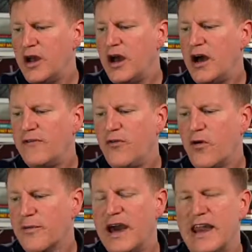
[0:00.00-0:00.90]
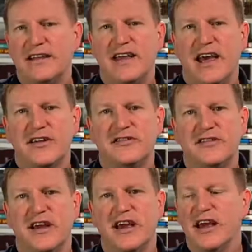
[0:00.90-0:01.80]
formatted text,
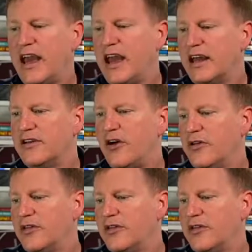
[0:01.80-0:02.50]
and all